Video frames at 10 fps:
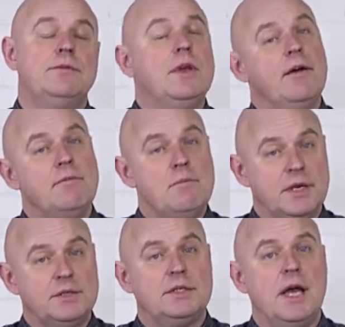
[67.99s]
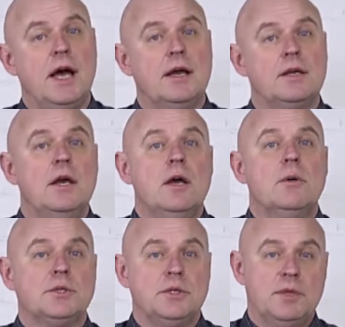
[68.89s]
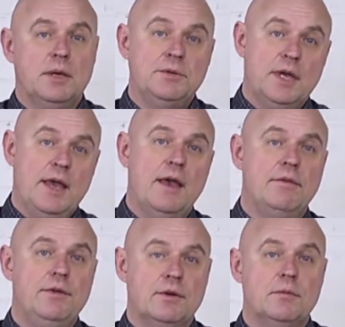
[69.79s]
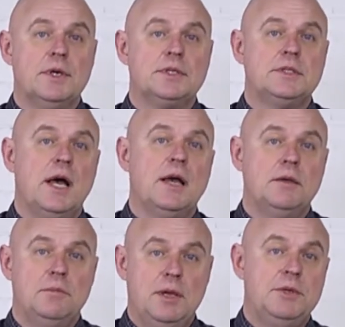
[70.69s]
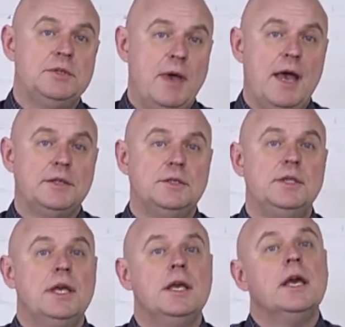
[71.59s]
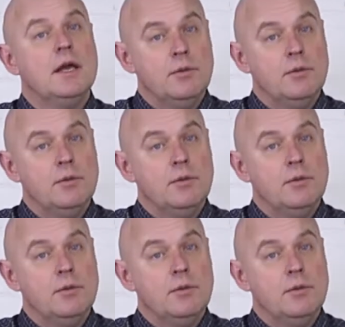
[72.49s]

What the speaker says: If you have mixed stock, where sometimes you got heavier and mixed stock and maybe some acetate,